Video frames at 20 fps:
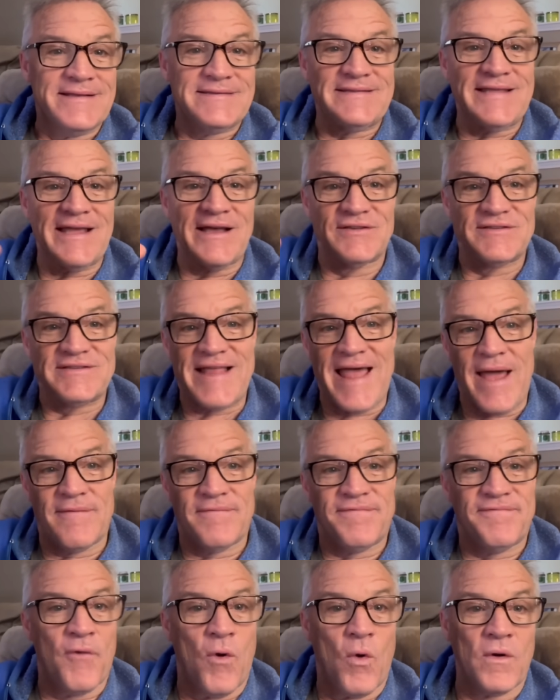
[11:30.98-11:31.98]
tells that
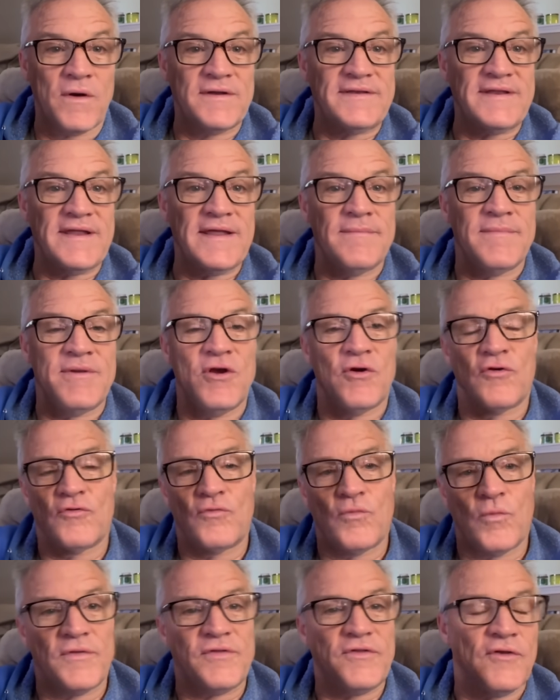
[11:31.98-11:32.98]
Ford team, here's
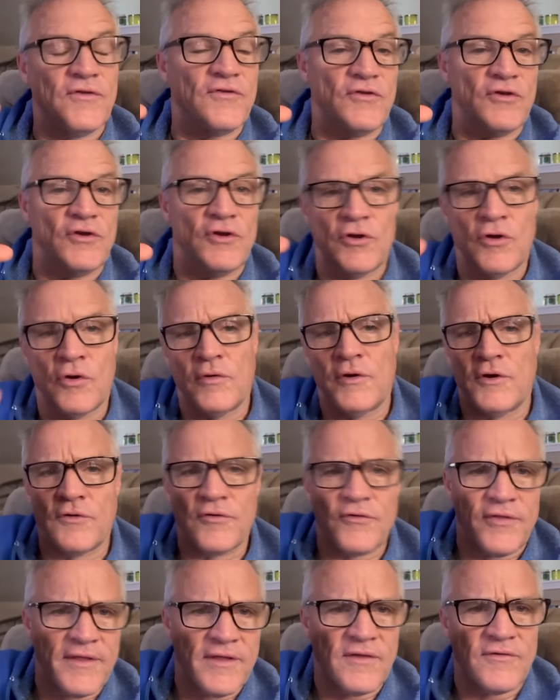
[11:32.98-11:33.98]

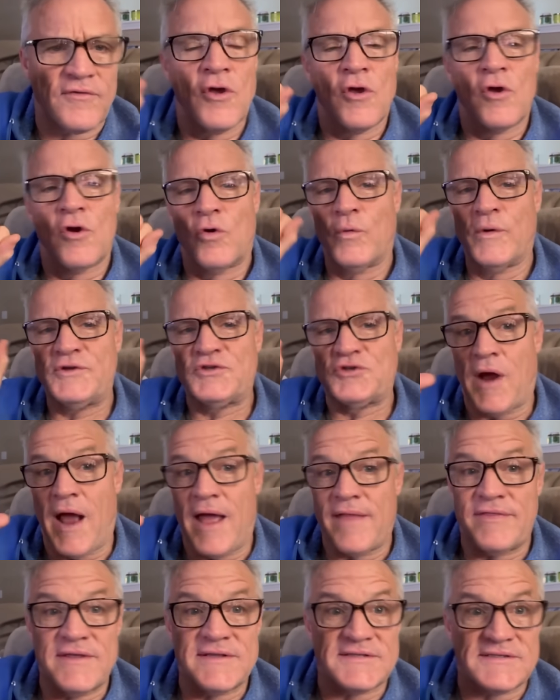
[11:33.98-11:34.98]
this. We
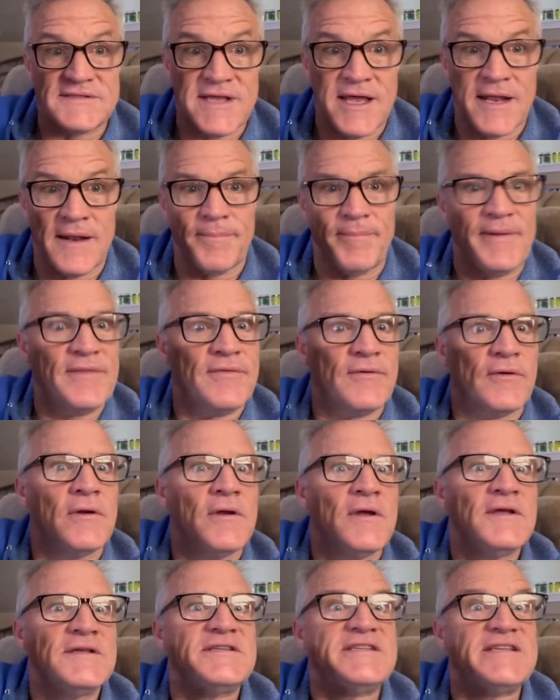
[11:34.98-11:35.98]
tried this setup in
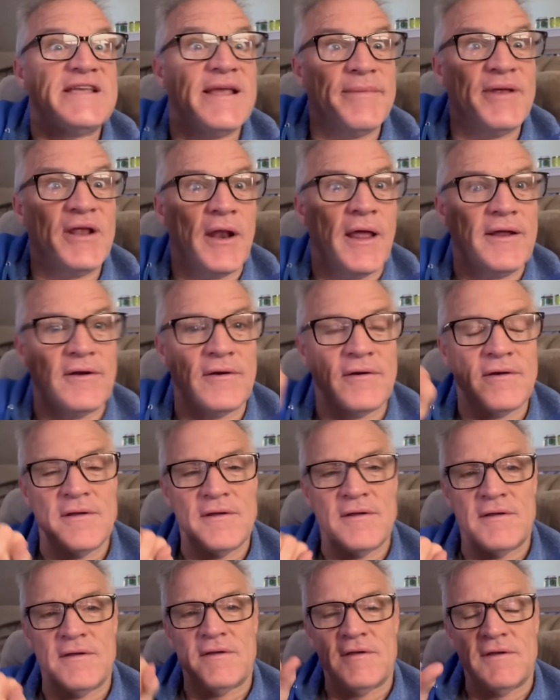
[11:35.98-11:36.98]
their simulator.
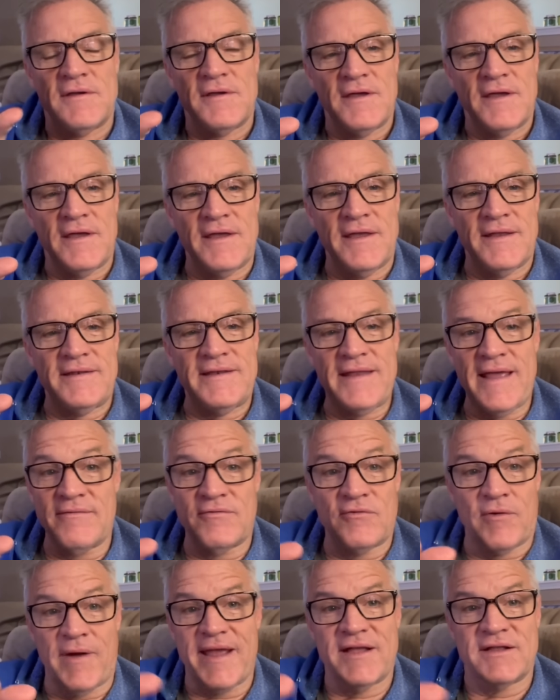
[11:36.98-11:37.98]
And
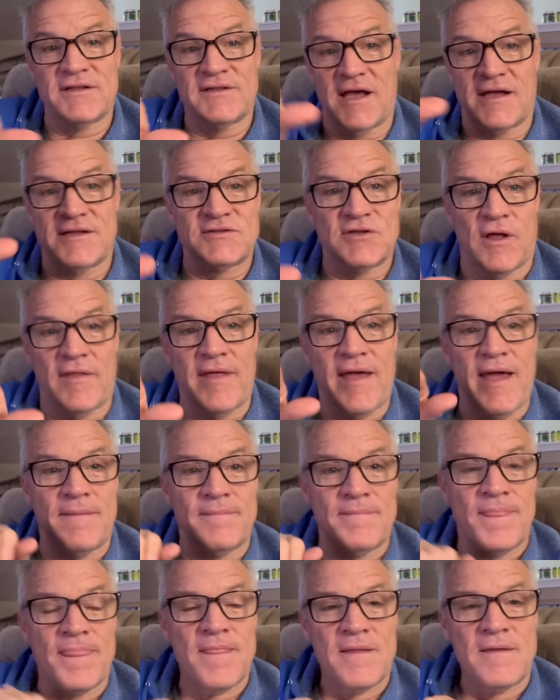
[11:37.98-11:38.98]
David Reagan does all
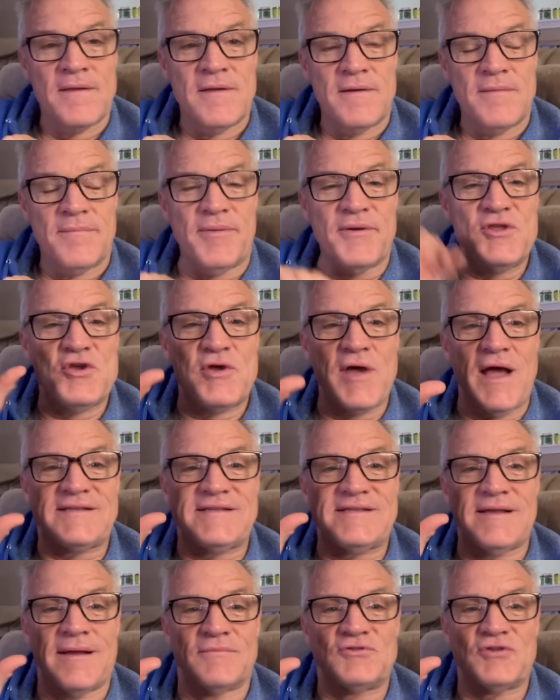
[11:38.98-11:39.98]
that. But you got
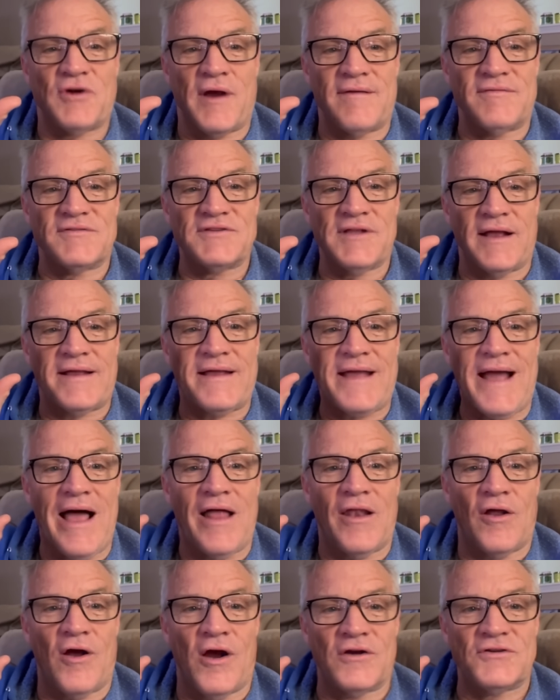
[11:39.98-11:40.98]
some drivers like
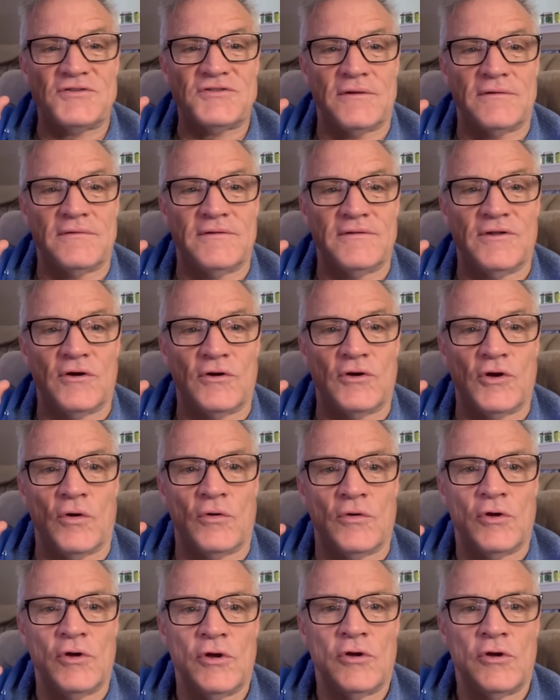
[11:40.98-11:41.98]
Kyle Larson, they'll
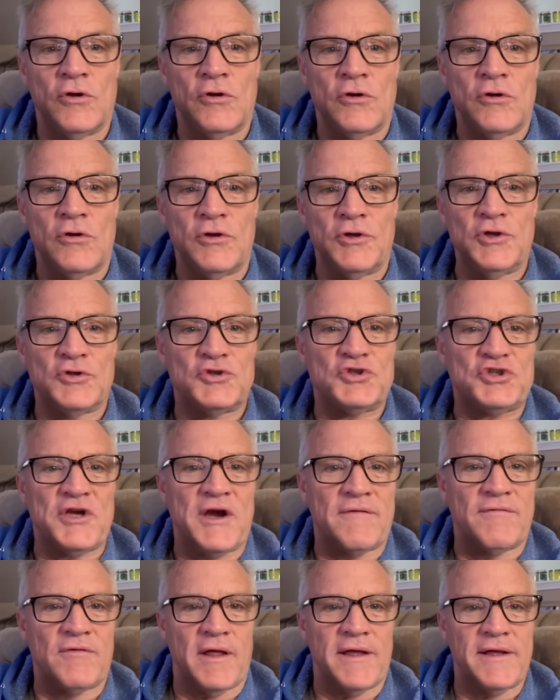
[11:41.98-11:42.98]
go, you know,
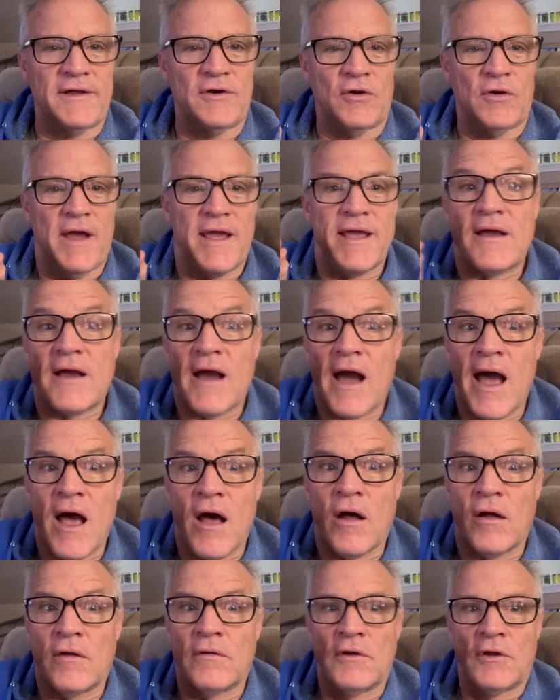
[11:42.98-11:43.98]
Chevrolet go, hey,
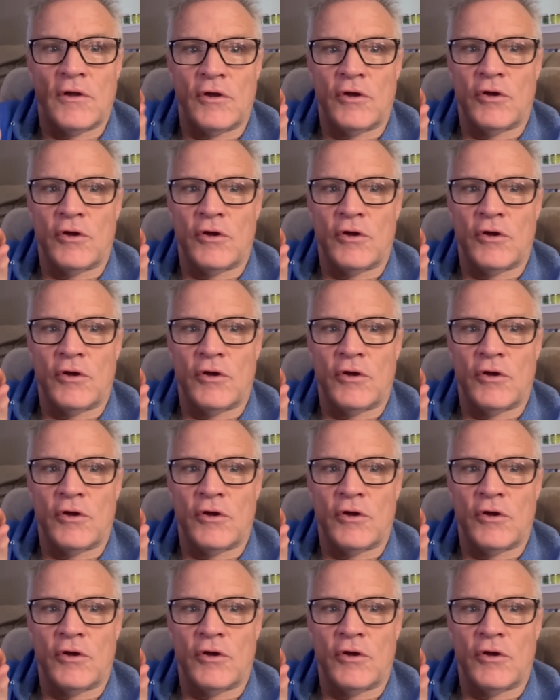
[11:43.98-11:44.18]
Kyle,